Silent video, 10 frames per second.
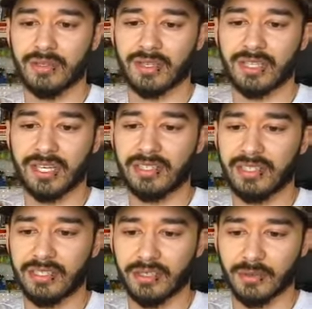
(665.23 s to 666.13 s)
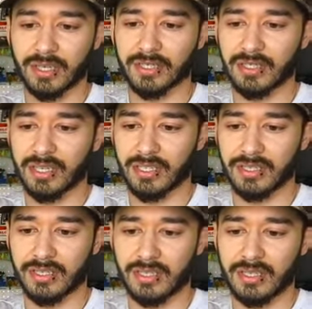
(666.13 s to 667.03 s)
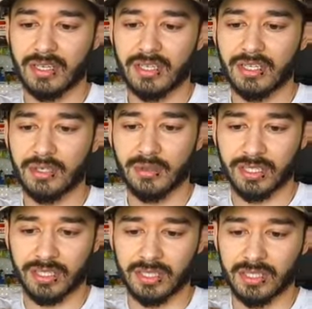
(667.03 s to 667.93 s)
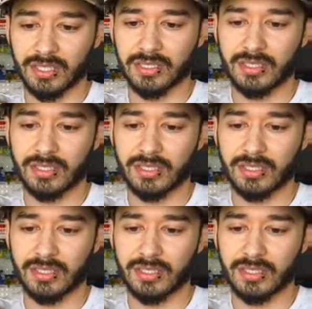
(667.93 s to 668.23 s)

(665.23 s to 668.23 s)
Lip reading: stainless steel wire that I twisted